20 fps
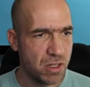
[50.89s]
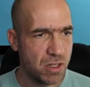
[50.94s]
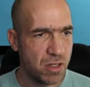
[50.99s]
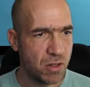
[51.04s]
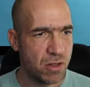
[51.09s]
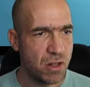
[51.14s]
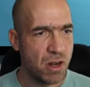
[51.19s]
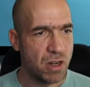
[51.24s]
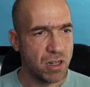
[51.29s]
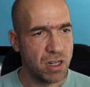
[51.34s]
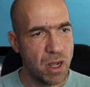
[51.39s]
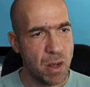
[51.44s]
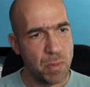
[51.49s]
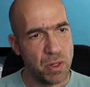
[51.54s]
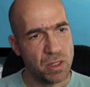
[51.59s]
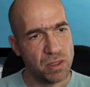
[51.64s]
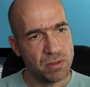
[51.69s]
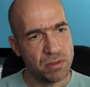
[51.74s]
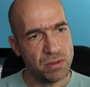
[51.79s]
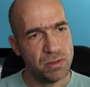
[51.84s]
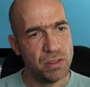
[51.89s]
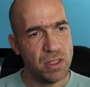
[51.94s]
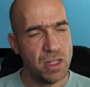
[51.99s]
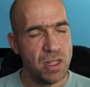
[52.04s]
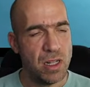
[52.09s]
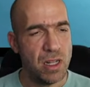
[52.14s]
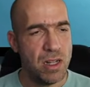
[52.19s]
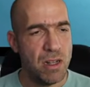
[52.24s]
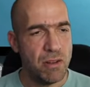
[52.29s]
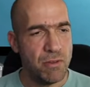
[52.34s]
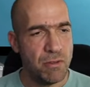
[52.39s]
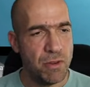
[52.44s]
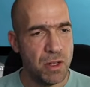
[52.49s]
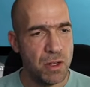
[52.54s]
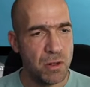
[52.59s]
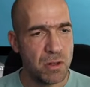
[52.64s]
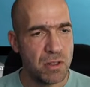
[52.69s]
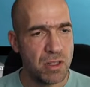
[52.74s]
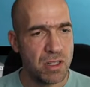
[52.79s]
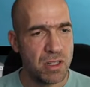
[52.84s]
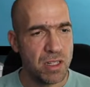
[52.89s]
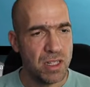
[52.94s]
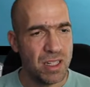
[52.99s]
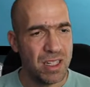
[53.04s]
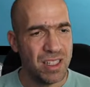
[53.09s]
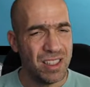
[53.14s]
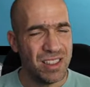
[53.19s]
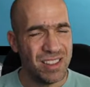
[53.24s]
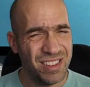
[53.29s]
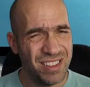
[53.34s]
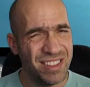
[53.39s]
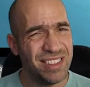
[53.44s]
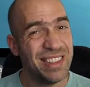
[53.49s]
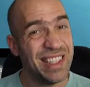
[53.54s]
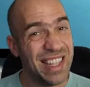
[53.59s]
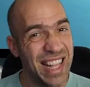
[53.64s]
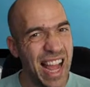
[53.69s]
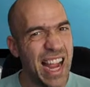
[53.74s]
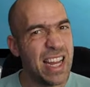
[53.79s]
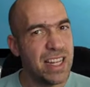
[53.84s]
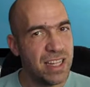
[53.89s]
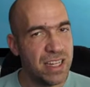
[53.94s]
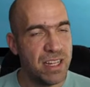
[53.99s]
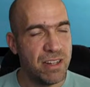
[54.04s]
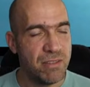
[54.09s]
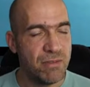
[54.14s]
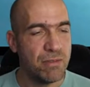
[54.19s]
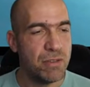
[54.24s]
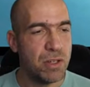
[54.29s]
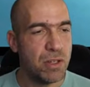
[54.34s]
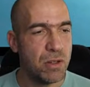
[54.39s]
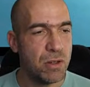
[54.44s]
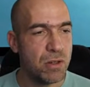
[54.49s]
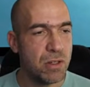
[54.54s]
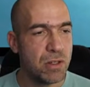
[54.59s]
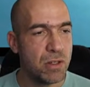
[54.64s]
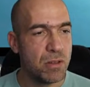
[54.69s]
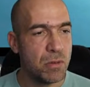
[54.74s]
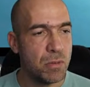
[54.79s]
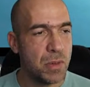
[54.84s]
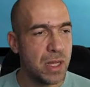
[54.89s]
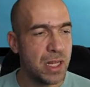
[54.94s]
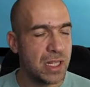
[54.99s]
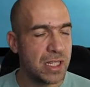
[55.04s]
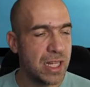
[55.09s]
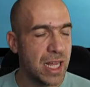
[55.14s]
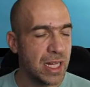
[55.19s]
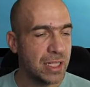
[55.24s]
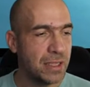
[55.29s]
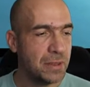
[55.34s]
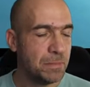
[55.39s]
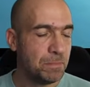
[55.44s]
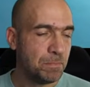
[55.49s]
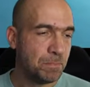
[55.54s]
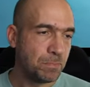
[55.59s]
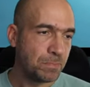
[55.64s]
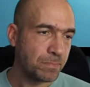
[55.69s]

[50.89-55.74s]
So there are a couple of videos, uh, 19 videos to be exact.